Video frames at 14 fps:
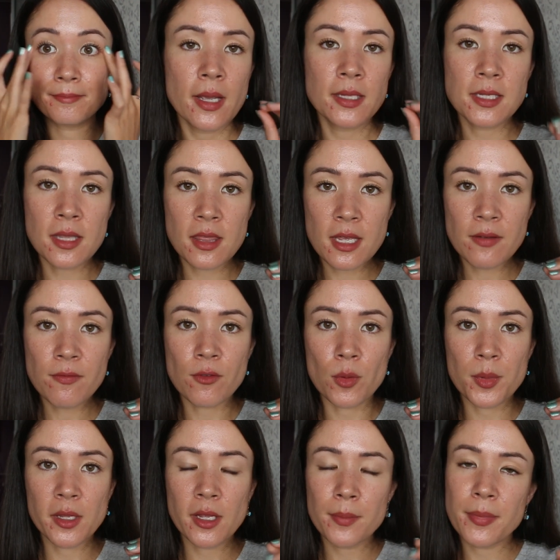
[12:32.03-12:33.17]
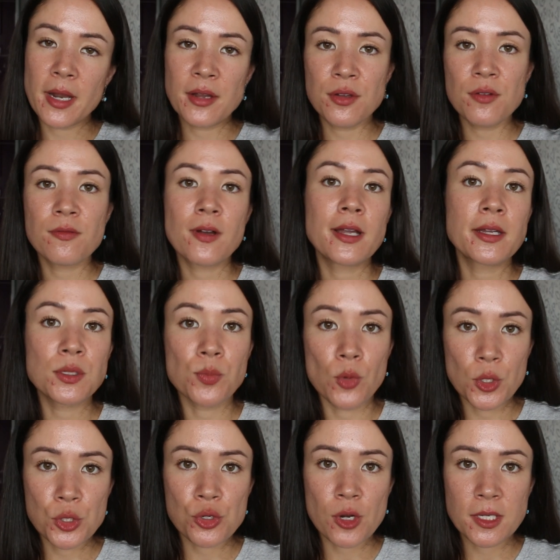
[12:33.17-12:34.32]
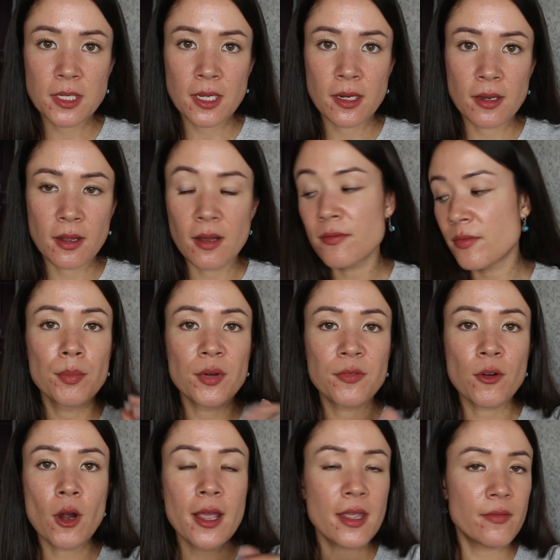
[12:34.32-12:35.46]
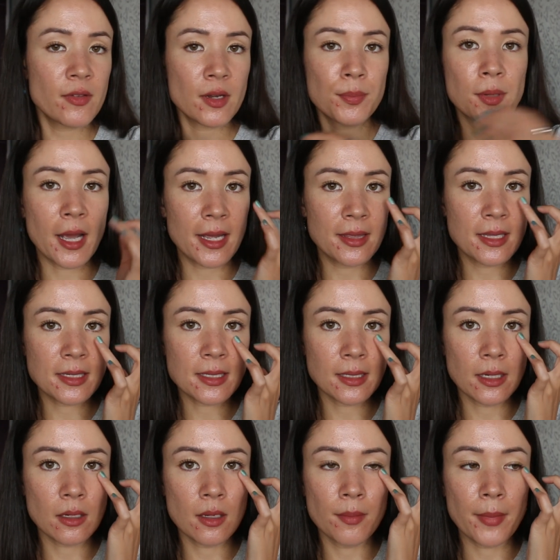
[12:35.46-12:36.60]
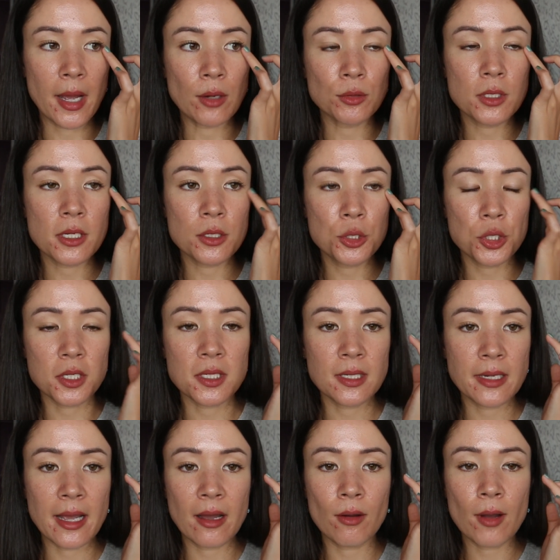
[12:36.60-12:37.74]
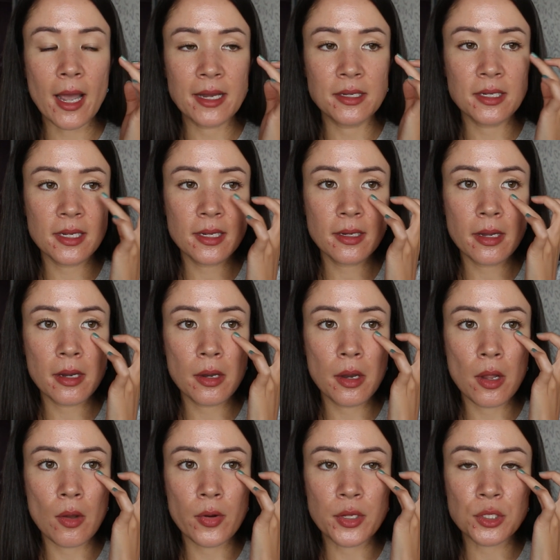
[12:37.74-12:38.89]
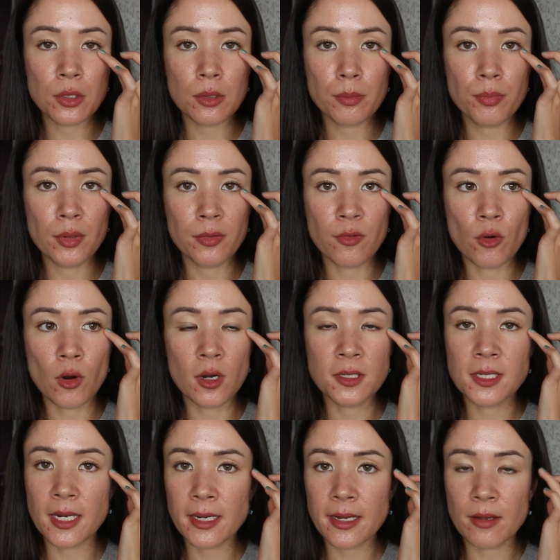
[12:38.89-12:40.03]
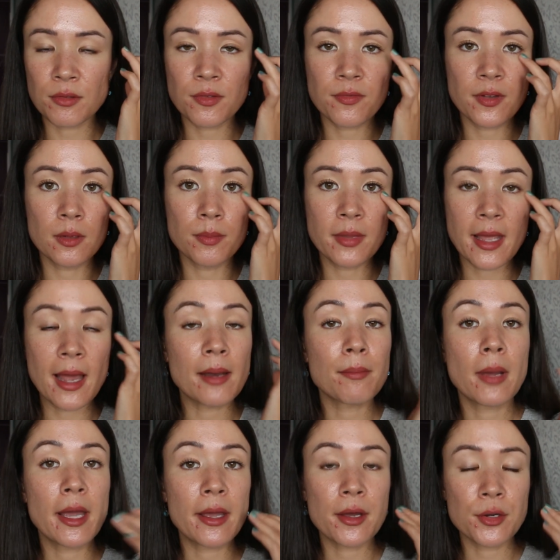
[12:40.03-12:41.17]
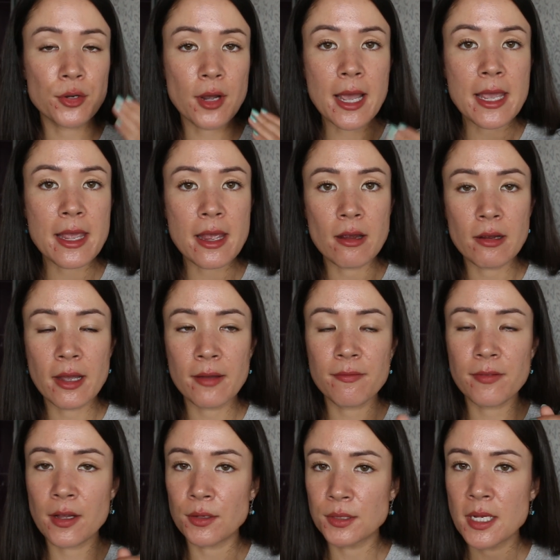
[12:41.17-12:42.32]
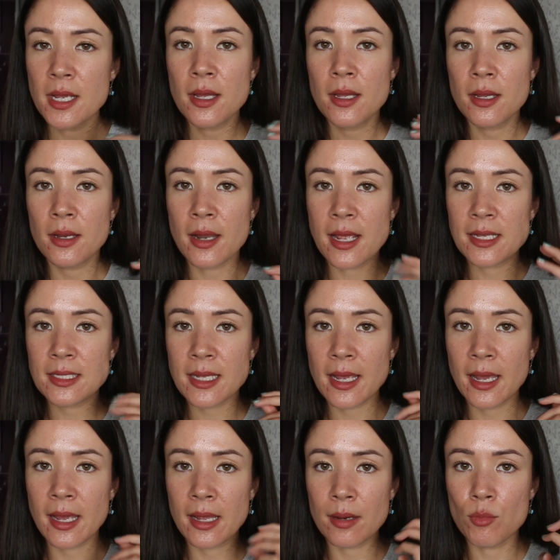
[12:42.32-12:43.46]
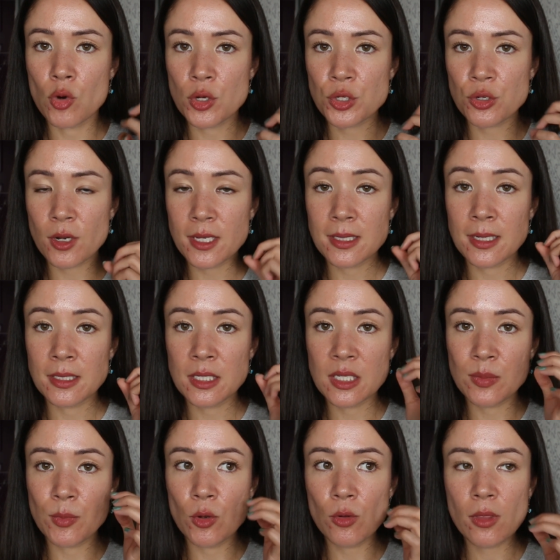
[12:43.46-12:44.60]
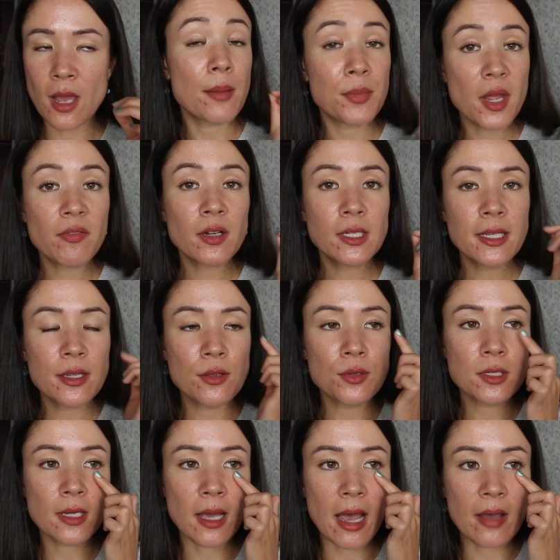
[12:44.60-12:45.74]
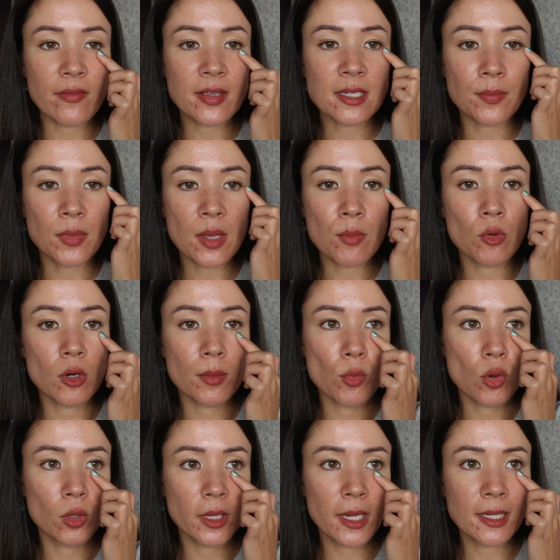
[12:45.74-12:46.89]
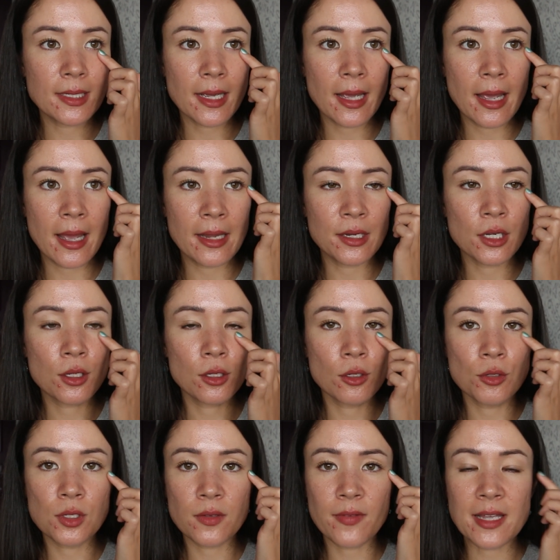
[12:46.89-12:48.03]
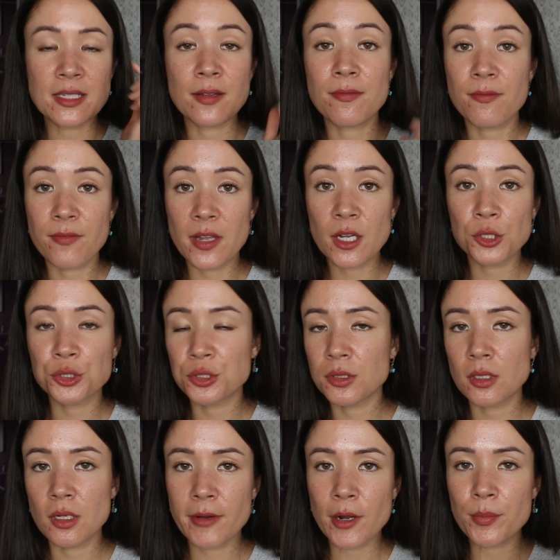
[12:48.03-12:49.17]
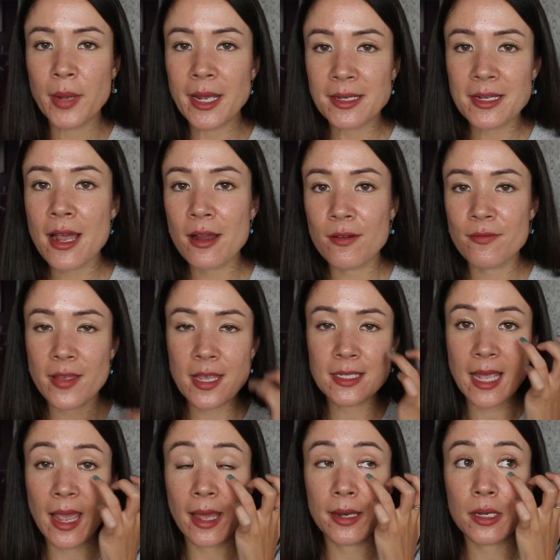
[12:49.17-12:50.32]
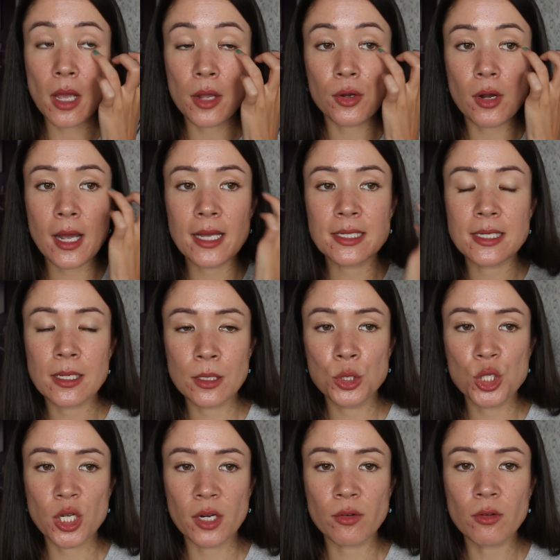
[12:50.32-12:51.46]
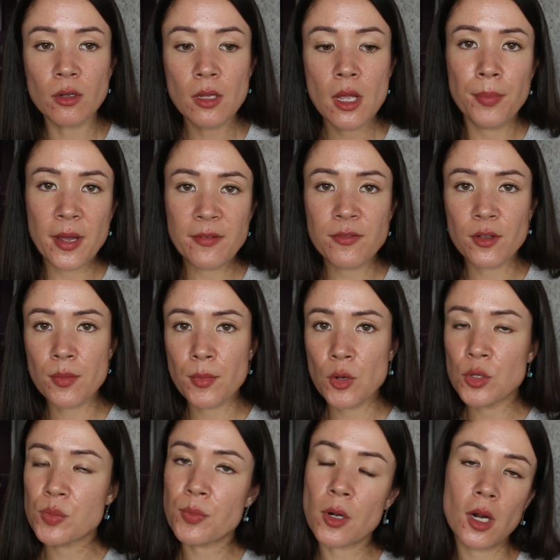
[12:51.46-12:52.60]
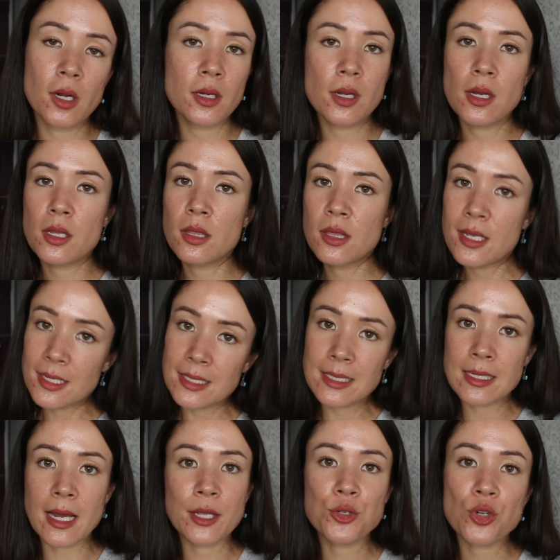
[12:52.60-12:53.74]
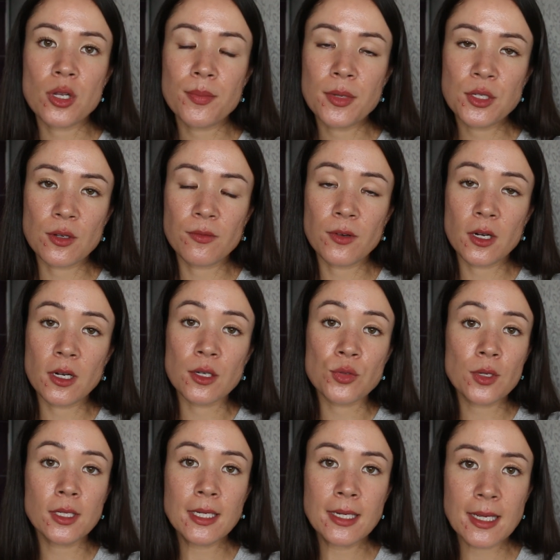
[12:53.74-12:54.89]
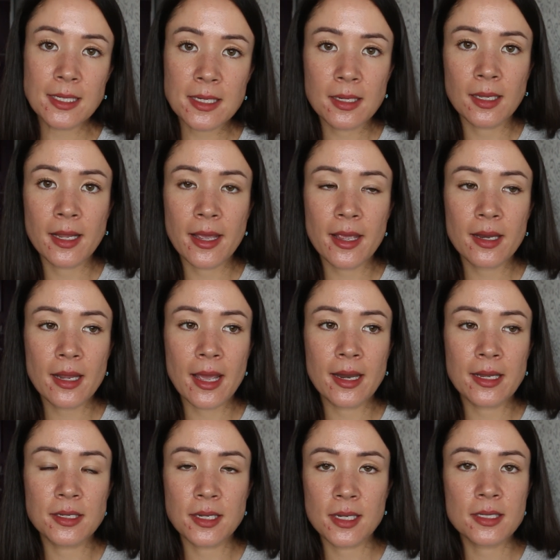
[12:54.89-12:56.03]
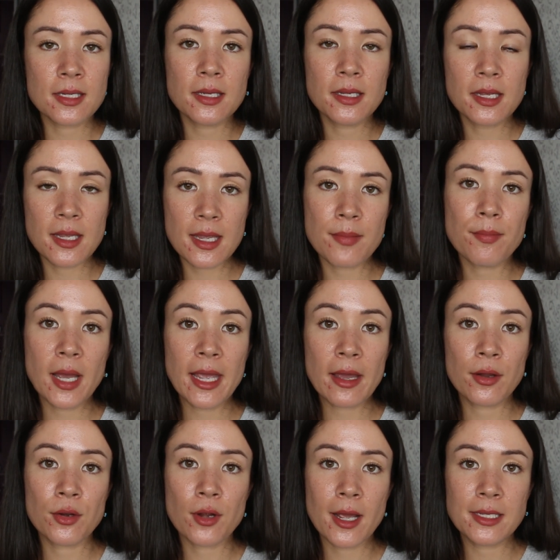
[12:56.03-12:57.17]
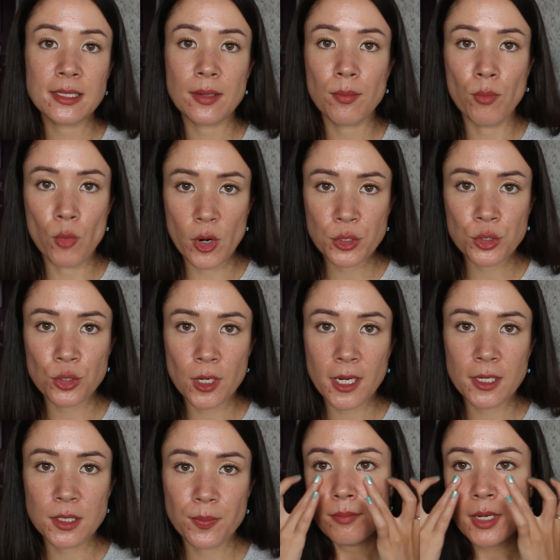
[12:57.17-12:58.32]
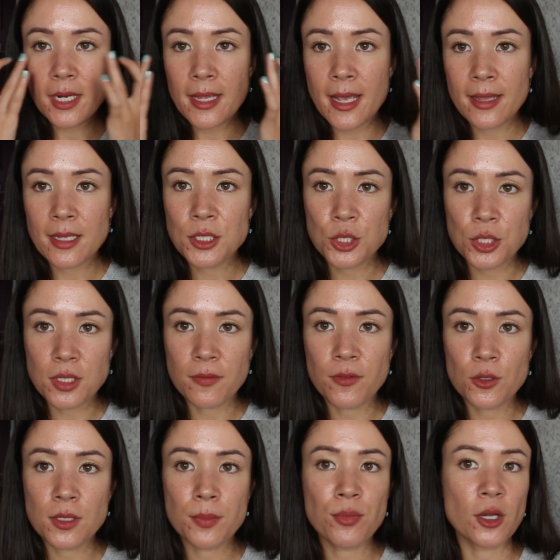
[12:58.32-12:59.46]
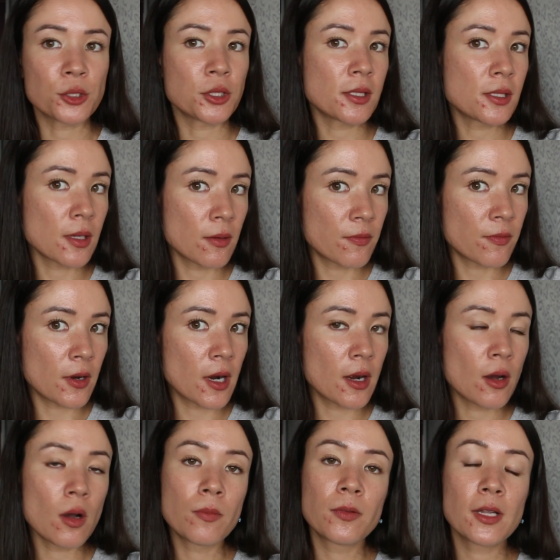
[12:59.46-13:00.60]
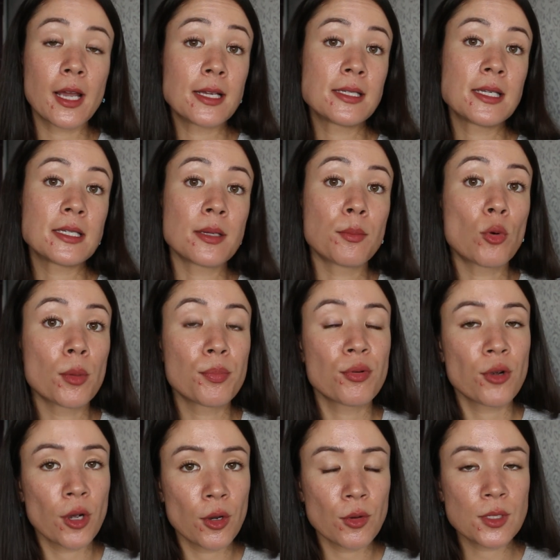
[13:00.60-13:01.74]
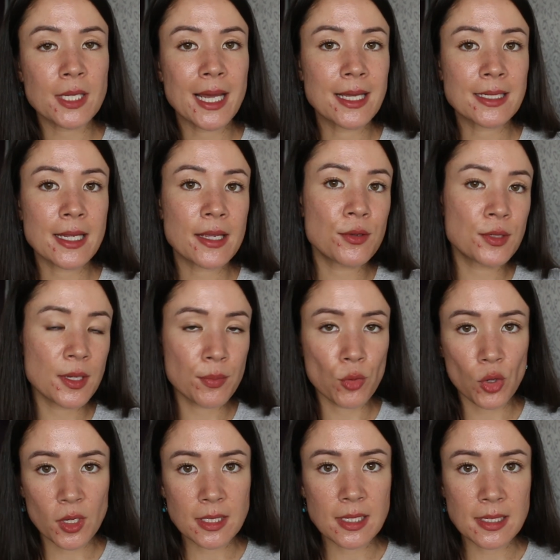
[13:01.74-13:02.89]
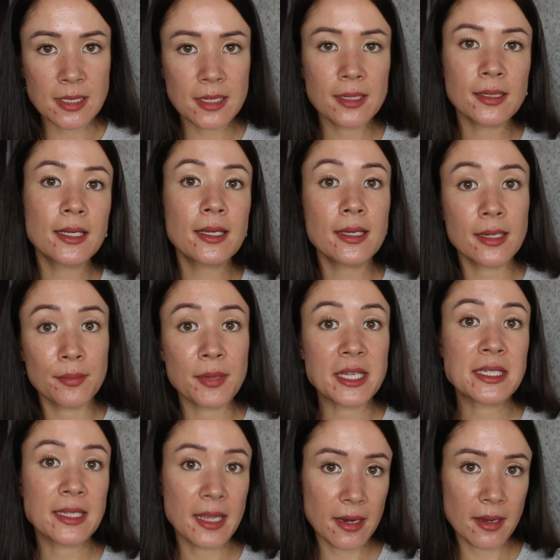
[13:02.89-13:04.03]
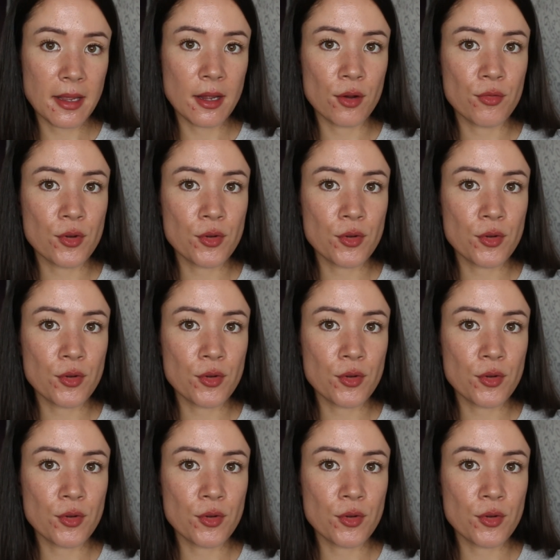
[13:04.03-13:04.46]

It's a thin formula, but I do find it's moisturizing enough. Before I even applied this little amount just now, I did notice before sitting down to film that my under eye area felt nice and moisturized and smooth. I'm definitely used to having something more emollient and occlusive as a finish around my entire face and under eyes in general. But for the most part, this eye treatment so far is really nice and light, and it does keep my under eyes moisturized. But again, that's just a first impression so far. Hopefully I see some more pros as I use it more consistently in my skincare